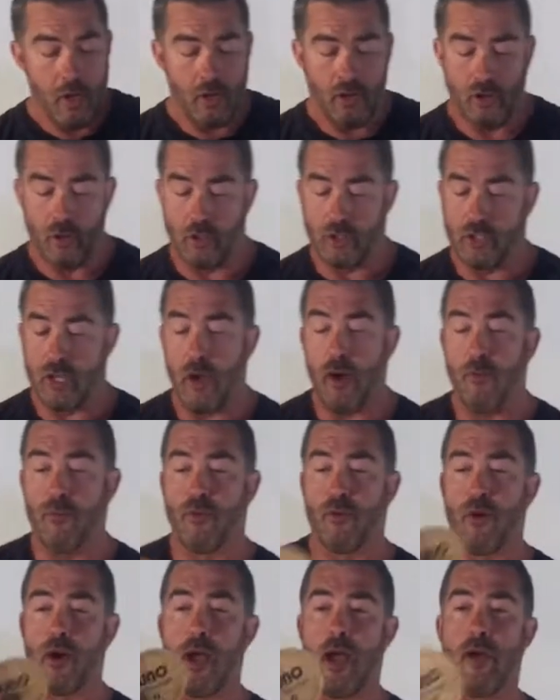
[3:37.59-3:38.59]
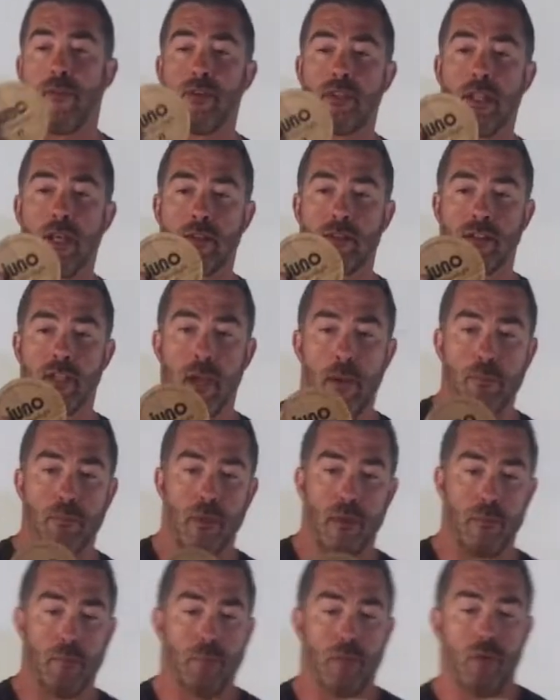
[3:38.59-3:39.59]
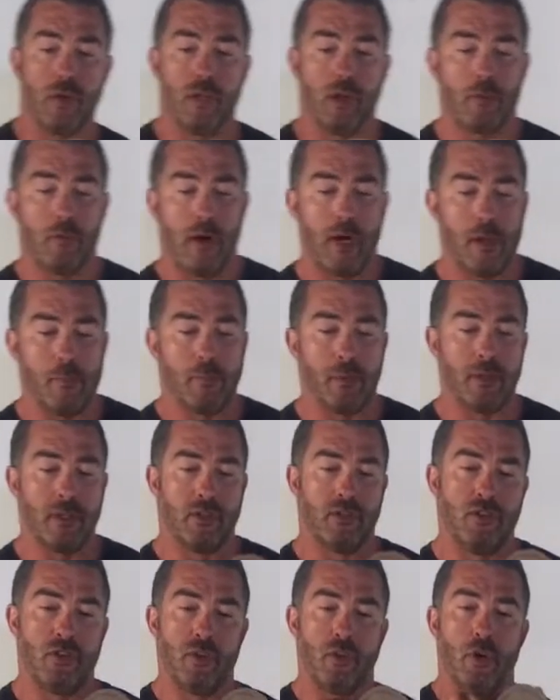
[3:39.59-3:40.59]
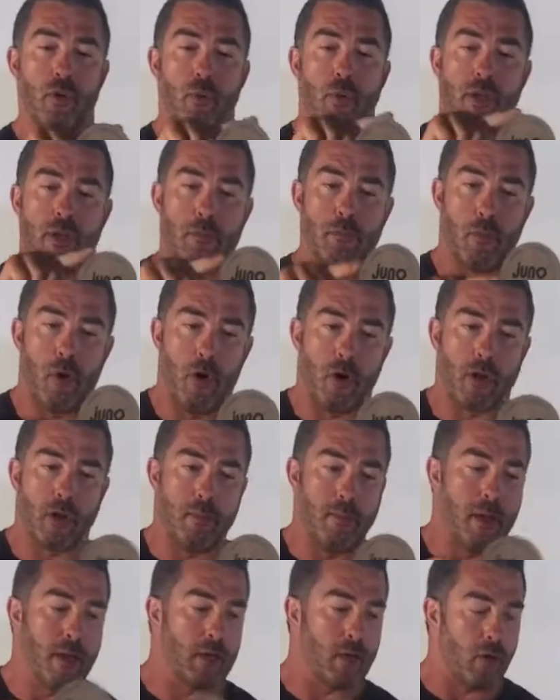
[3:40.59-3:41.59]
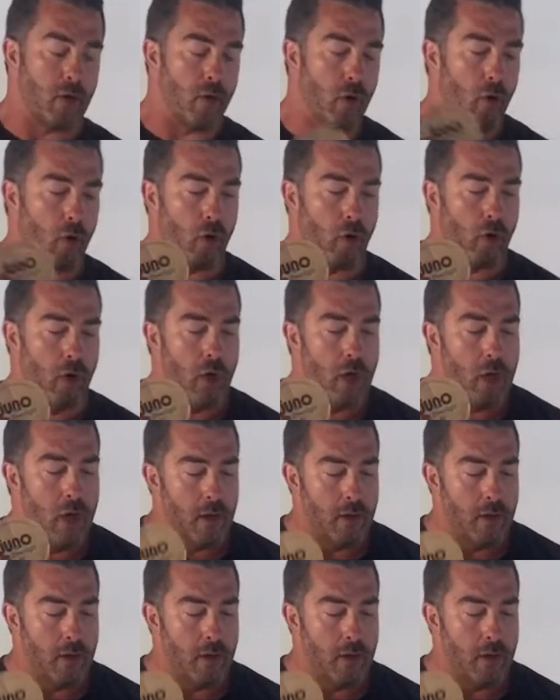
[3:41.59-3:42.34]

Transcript: So it's helpful having that template, putting it right up on the ceiling, we can mark and make a hole.